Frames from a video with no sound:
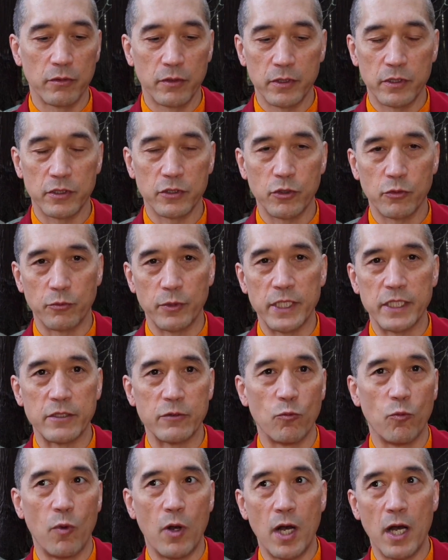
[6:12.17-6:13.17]
There's no
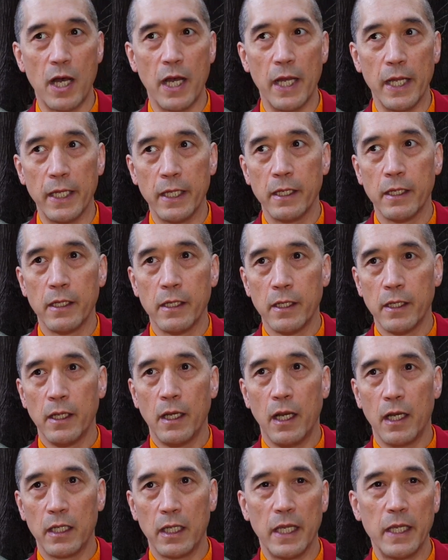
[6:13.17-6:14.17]
reason why
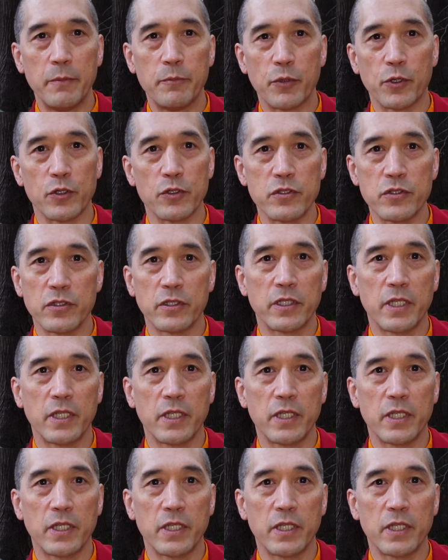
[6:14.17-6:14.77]
a lay person